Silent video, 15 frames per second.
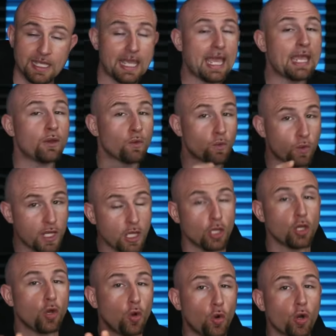a
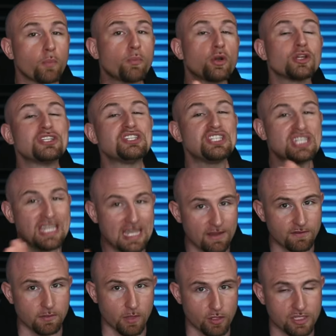real or perceived,
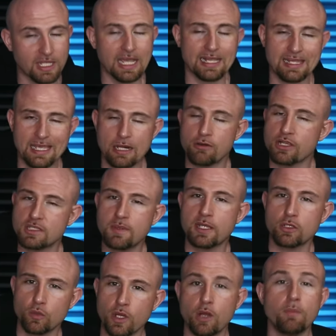most likely, I don't expect a
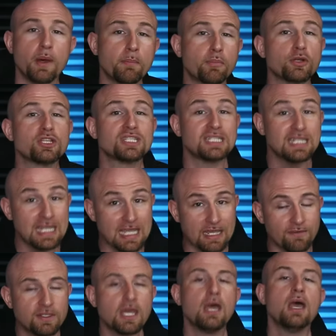real, but
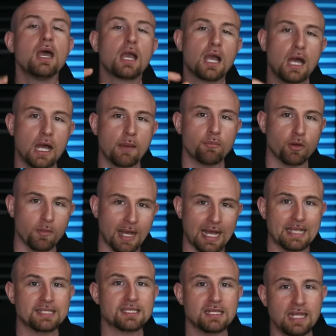perceived
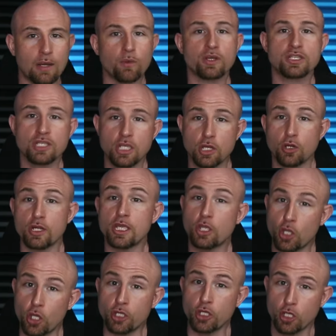compromise to network security
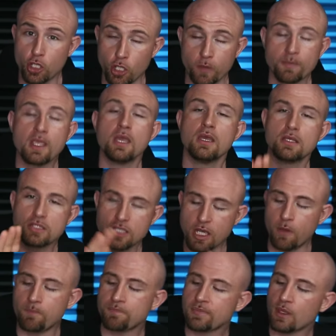could occur.
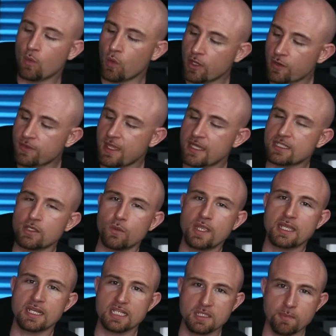So What are things that we can
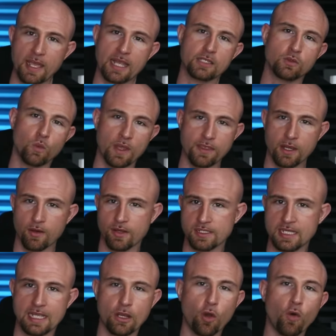expect when there is
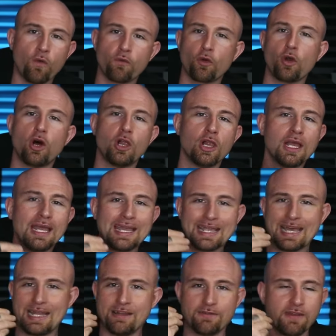an overall
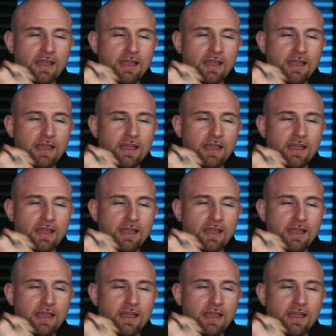kind of...